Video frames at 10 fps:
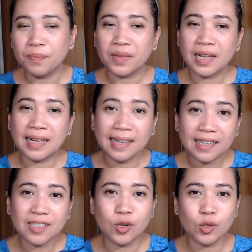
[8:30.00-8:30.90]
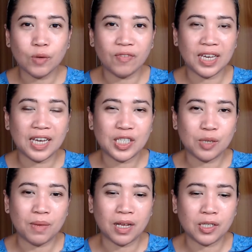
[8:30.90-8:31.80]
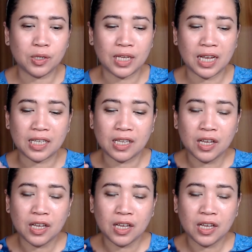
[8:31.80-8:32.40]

click the notification bell so that